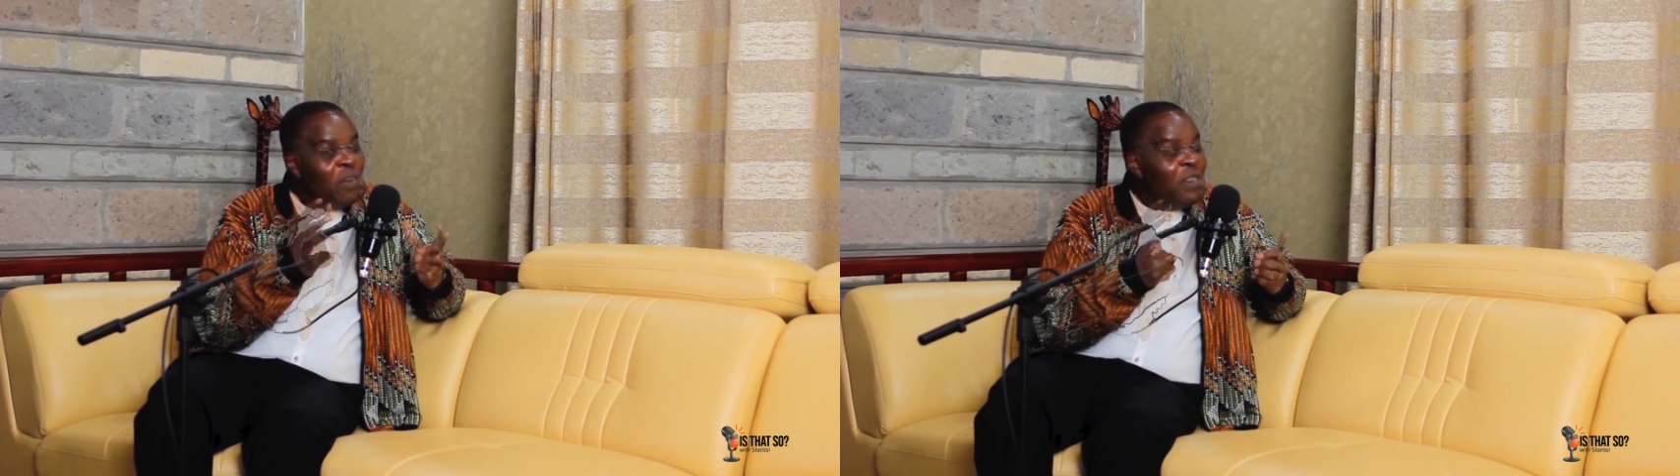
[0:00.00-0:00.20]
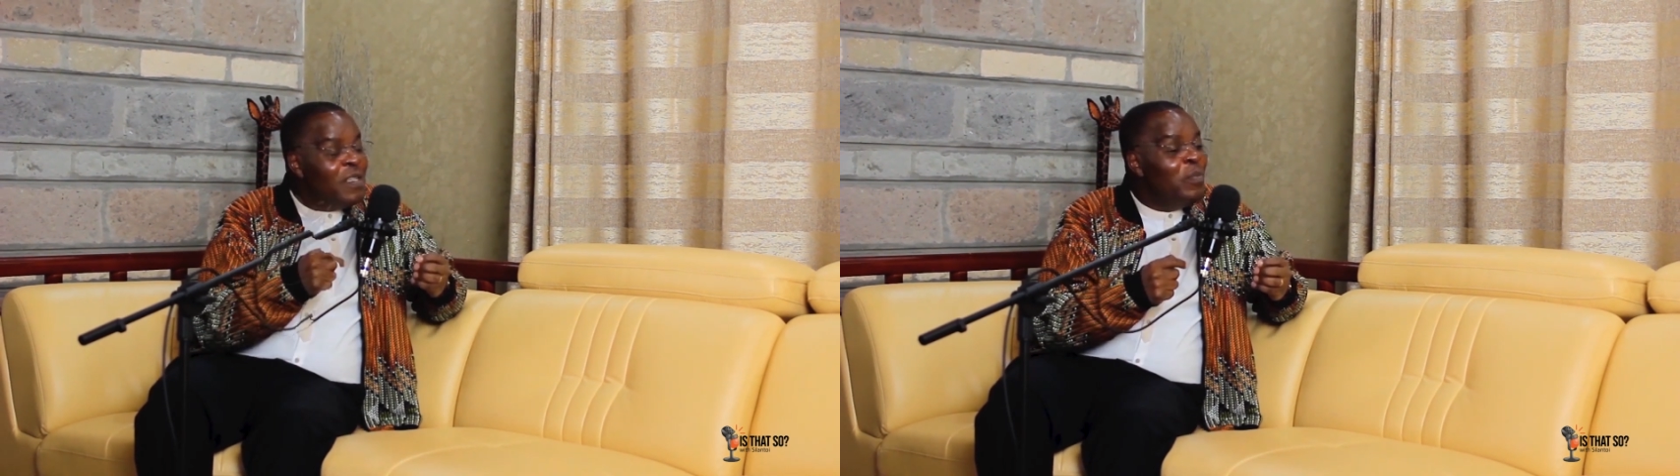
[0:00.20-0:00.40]

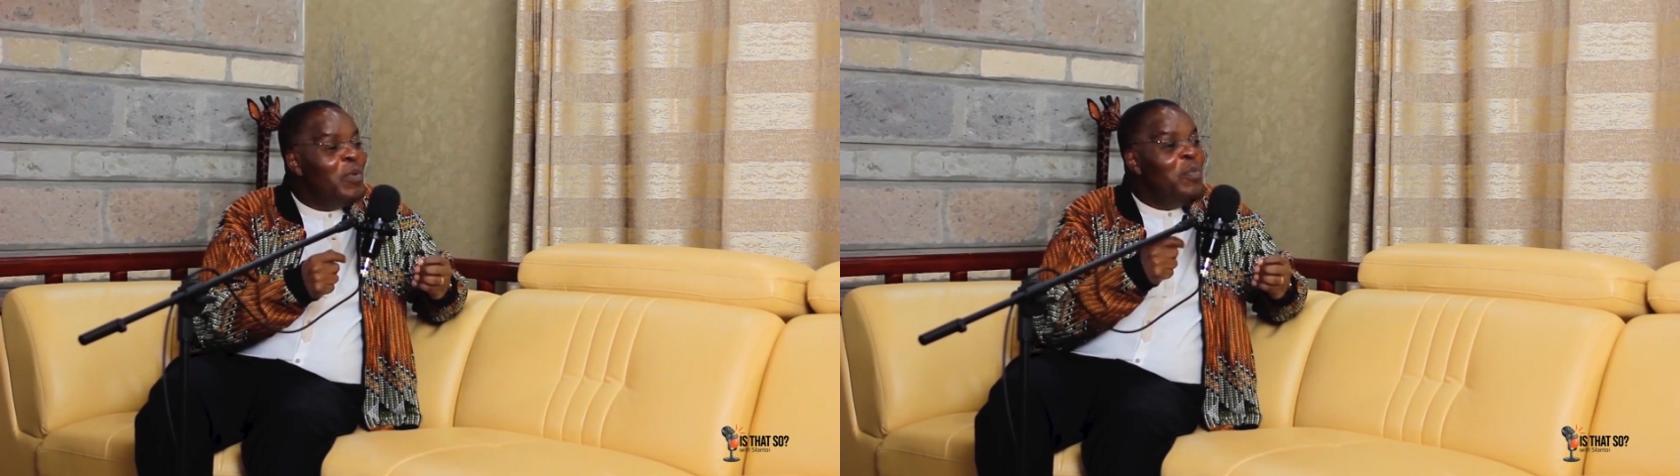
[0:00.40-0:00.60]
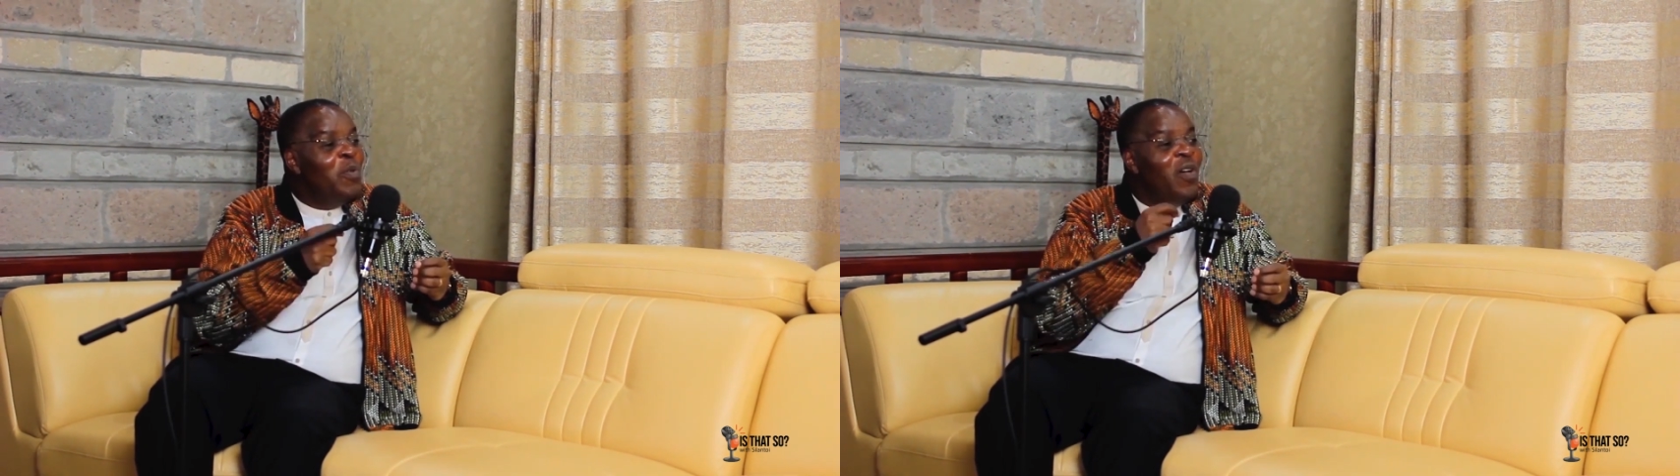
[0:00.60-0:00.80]
these
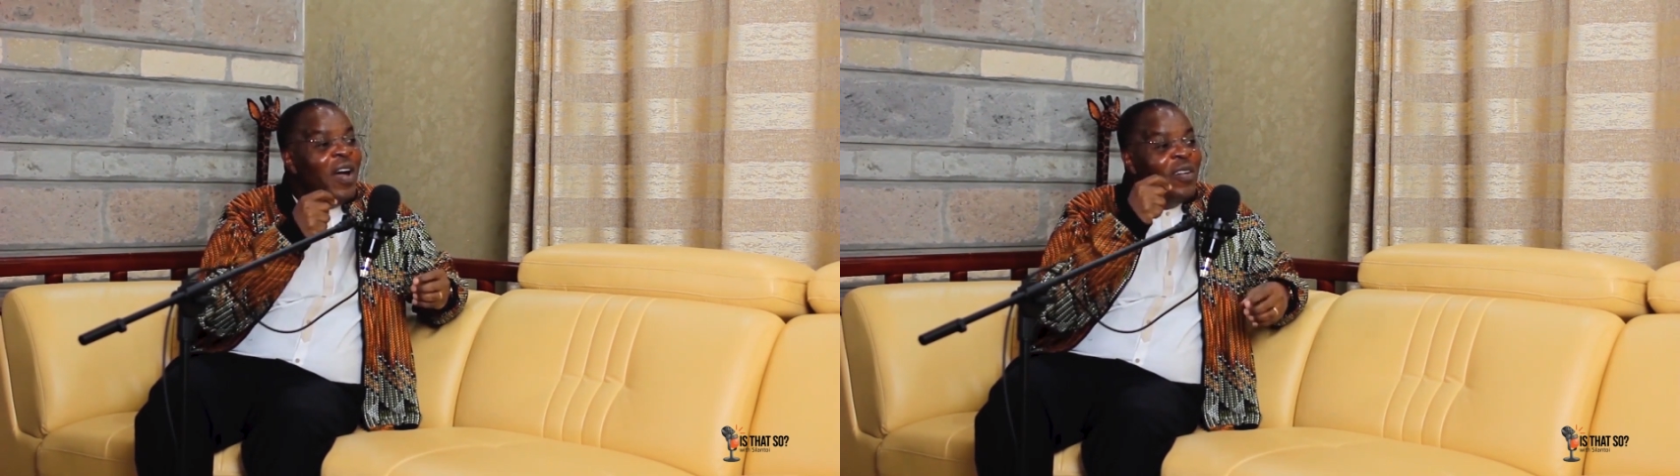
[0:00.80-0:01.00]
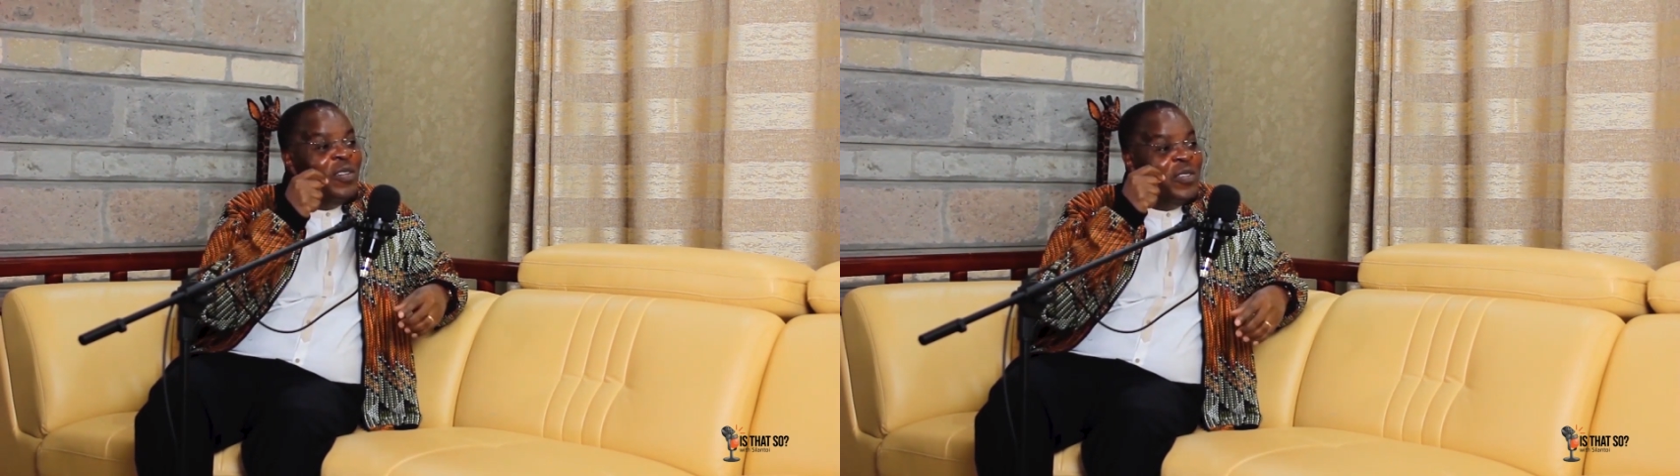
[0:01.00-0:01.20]
people are
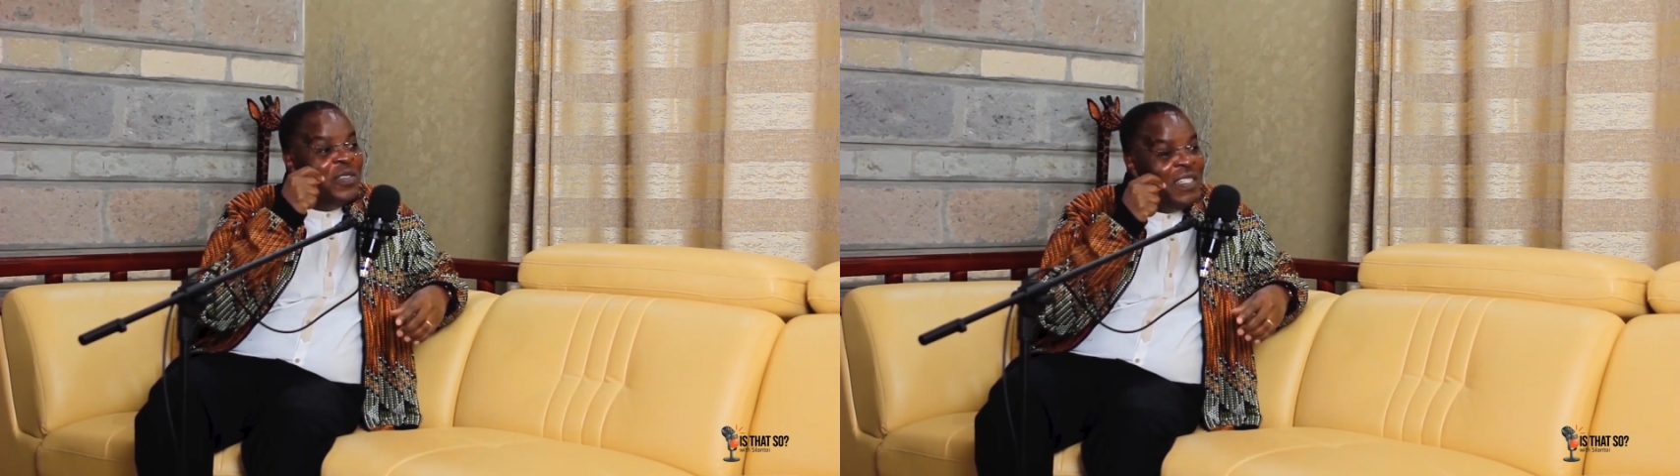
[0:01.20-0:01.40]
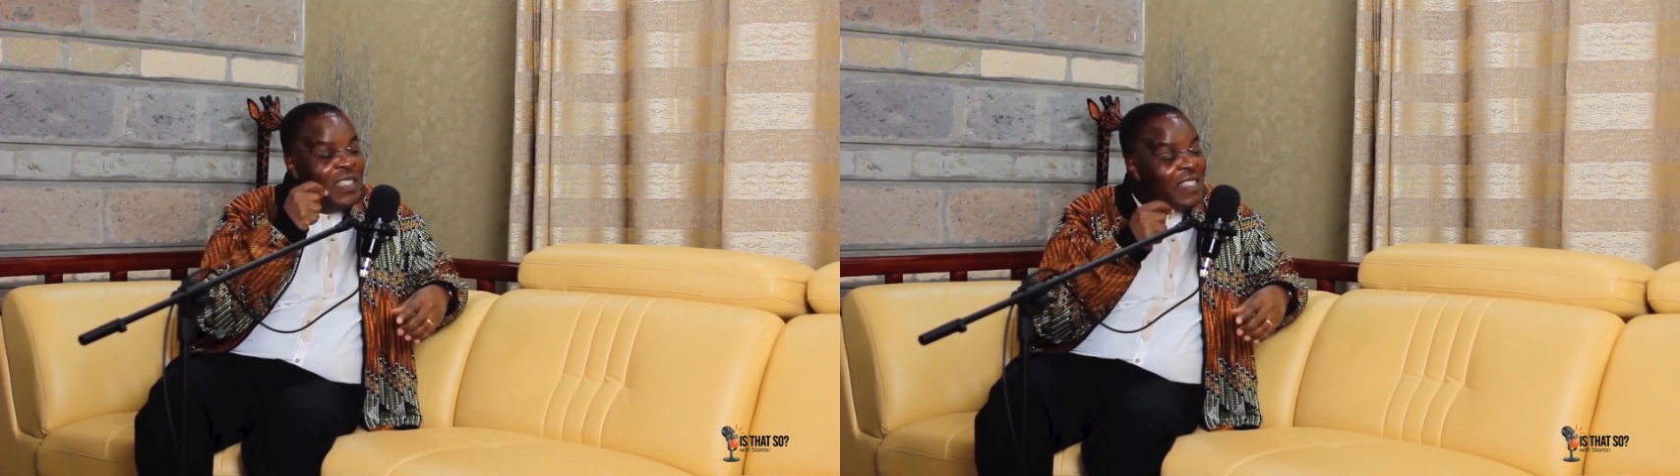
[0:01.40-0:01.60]
going to
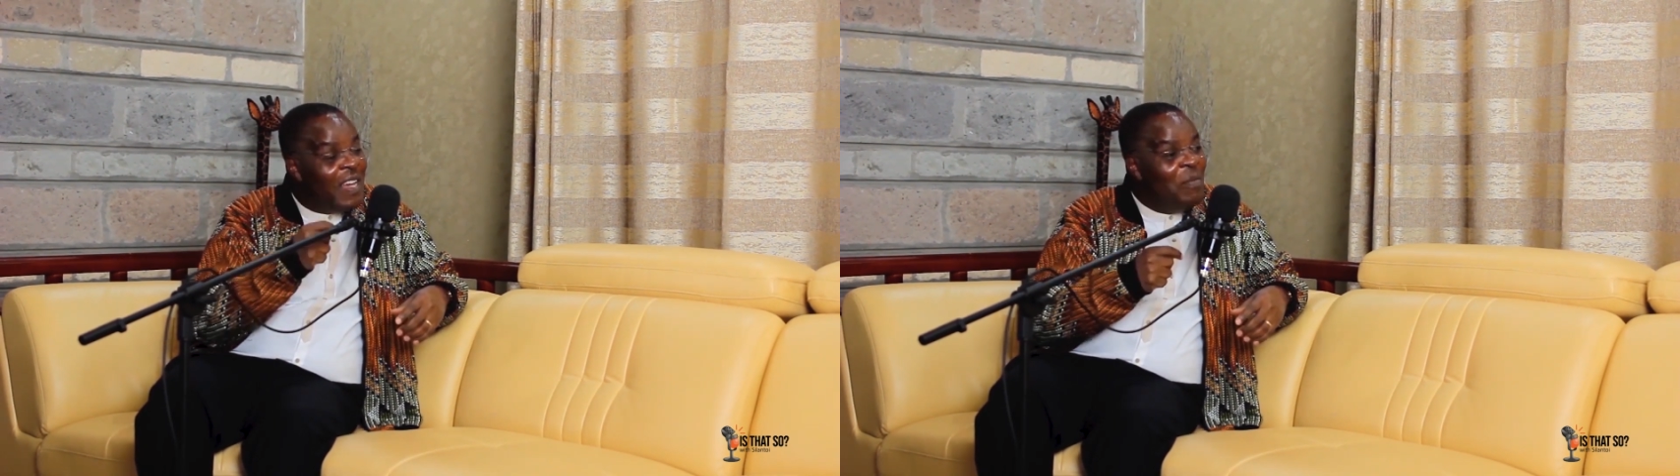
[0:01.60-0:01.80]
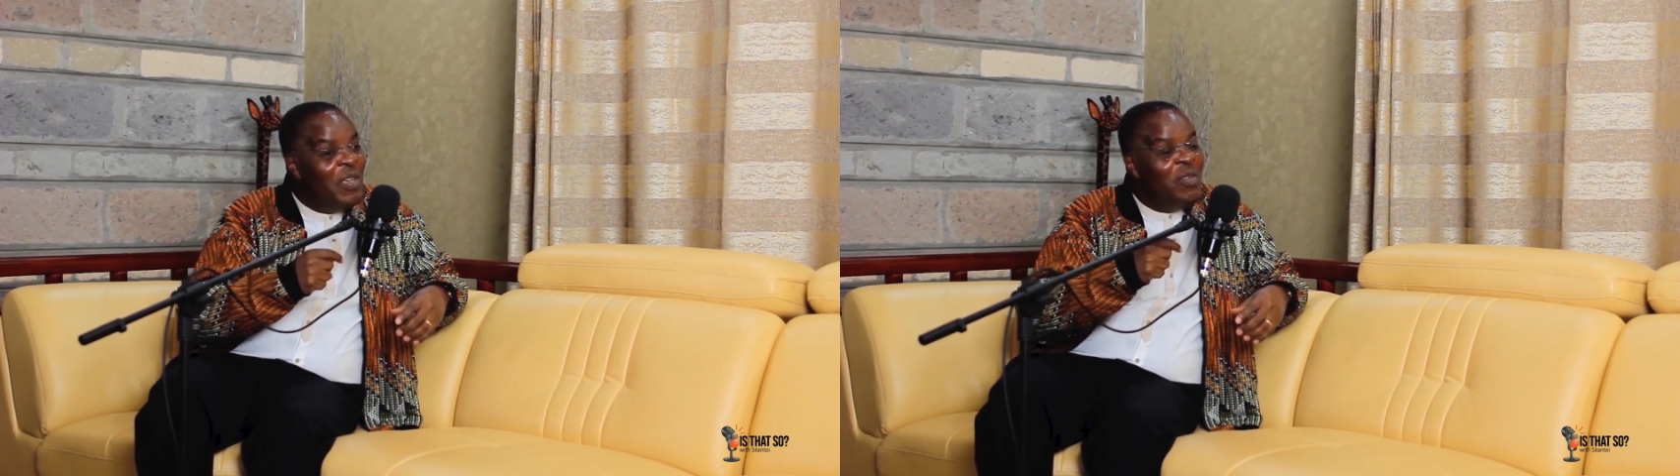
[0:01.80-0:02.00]
determine